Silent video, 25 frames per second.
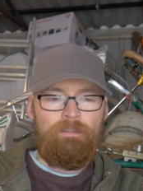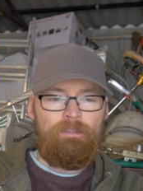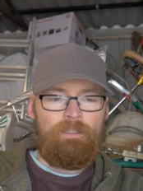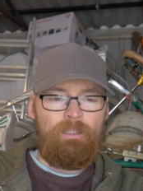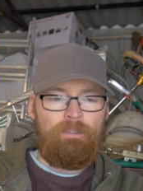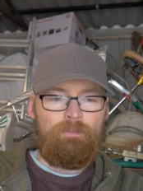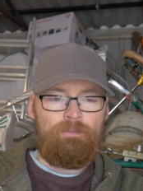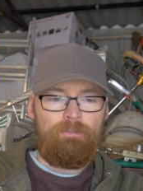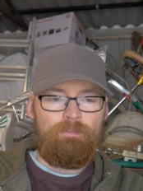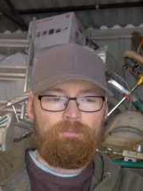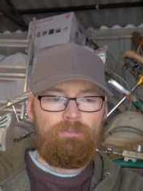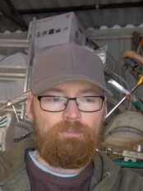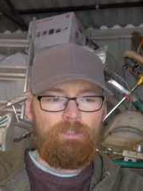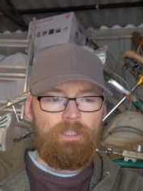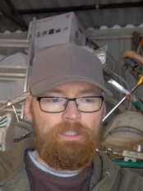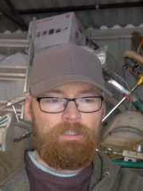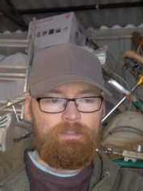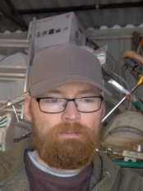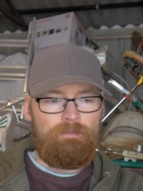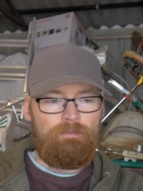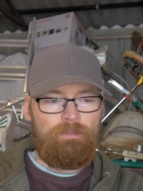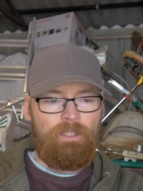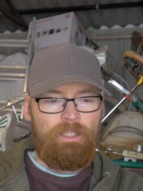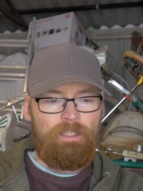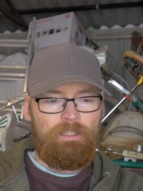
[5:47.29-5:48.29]
Girls on Track,
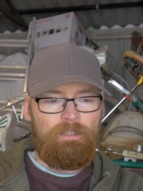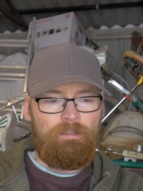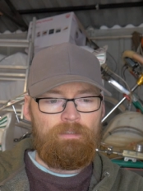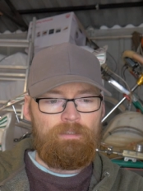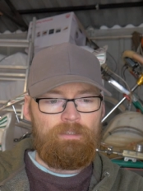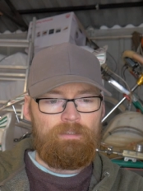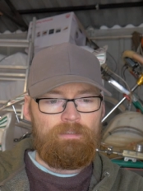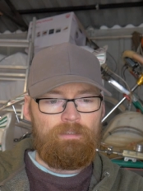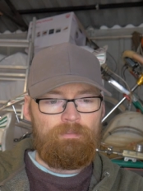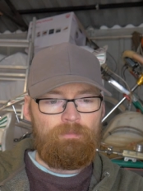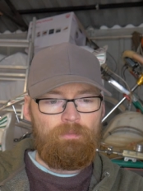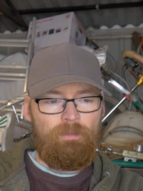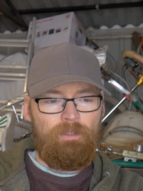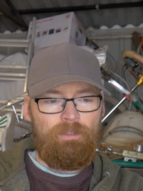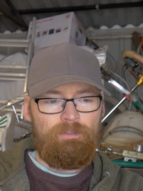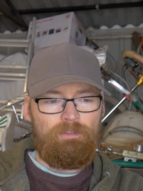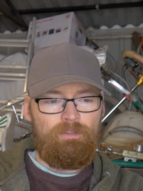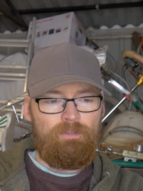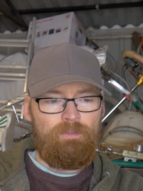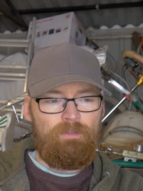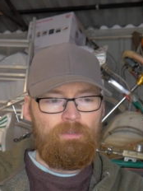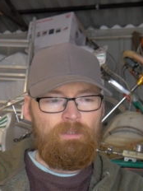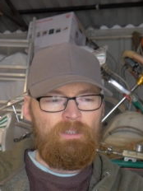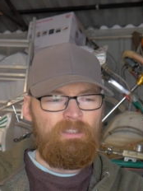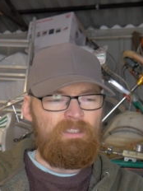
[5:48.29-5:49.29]
and all that kind of stuff. Well, I
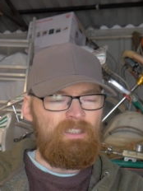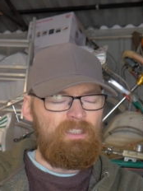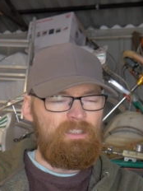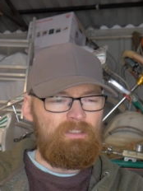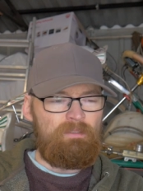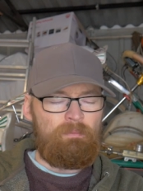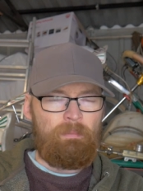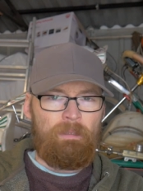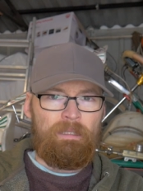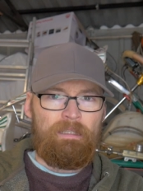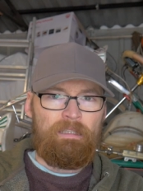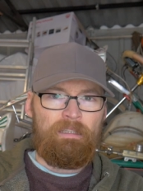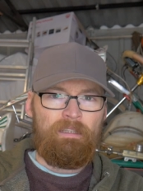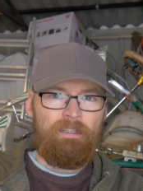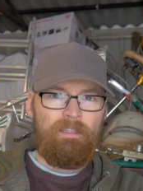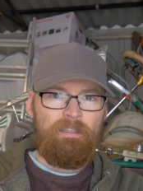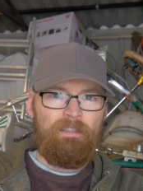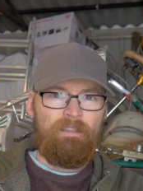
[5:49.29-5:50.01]
thought, oh, this should be,